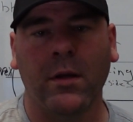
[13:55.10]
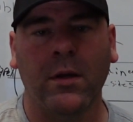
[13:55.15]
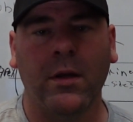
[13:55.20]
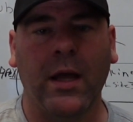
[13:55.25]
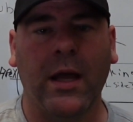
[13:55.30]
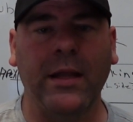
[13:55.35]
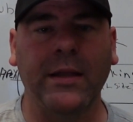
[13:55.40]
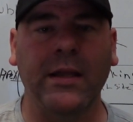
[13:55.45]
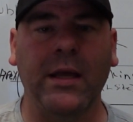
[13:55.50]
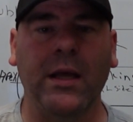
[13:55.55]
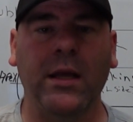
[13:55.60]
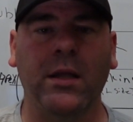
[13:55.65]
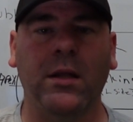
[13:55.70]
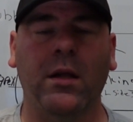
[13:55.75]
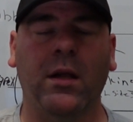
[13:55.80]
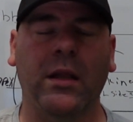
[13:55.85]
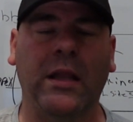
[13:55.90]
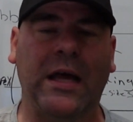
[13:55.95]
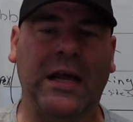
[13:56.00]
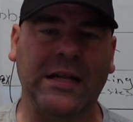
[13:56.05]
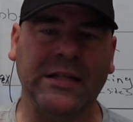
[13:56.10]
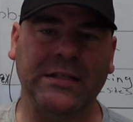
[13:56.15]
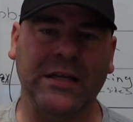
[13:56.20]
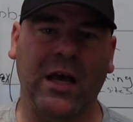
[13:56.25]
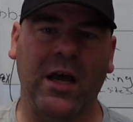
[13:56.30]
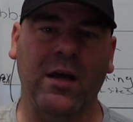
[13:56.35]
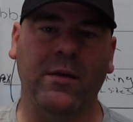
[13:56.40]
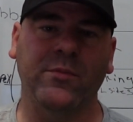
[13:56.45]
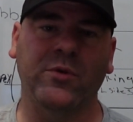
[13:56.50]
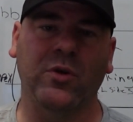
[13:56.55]
And then a lot of
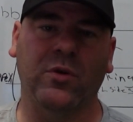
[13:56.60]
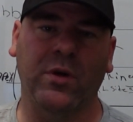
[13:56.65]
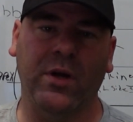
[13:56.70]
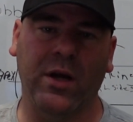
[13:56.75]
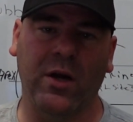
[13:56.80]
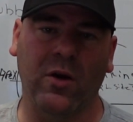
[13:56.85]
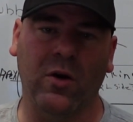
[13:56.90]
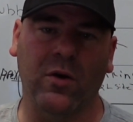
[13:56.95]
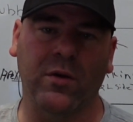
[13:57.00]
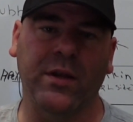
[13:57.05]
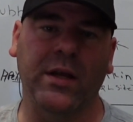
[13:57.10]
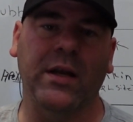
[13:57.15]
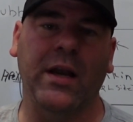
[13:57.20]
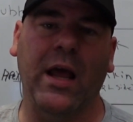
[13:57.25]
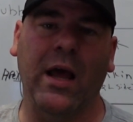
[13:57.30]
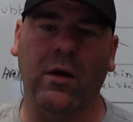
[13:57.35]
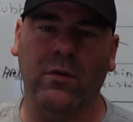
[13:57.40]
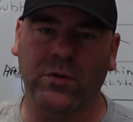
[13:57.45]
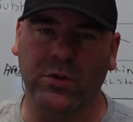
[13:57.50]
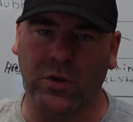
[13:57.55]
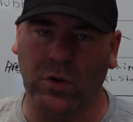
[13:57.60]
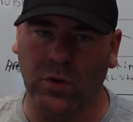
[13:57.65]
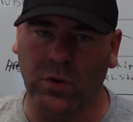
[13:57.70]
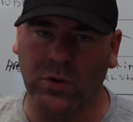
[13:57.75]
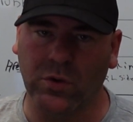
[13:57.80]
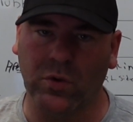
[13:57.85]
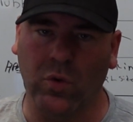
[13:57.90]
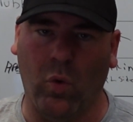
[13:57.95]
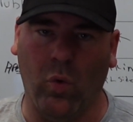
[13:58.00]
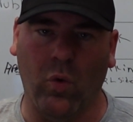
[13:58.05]
times you'll hear the
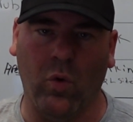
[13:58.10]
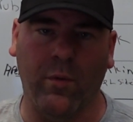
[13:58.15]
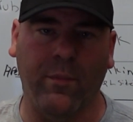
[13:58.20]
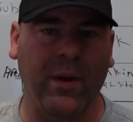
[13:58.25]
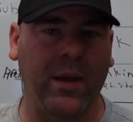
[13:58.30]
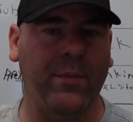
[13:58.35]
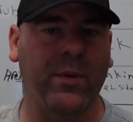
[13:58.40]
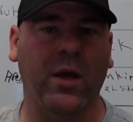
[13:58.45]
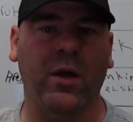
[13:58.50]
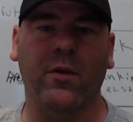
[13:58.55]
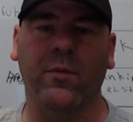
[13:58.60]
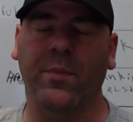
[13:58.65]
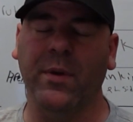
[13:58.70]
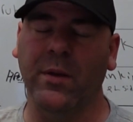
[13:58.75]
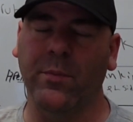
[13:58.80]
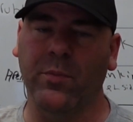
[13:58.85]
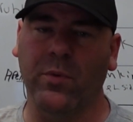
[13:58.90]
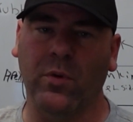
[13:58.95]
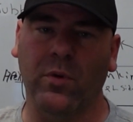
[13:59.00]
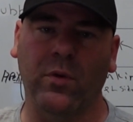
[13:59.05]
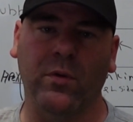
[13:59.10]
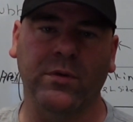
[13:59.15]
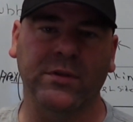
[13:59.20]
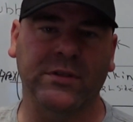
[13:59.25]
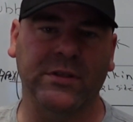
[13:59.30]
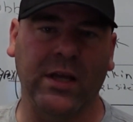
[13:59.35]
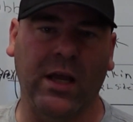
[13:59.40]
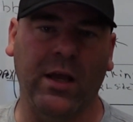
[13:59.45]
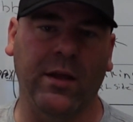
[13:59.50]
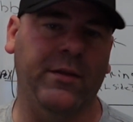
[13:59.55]
announcers or maybe other people
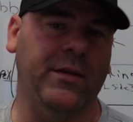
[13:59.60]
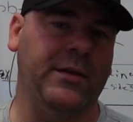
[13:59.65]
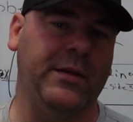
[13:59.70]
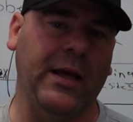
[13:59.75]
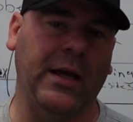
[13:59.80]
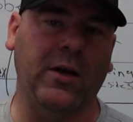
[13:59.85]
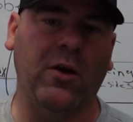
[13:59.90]
say that that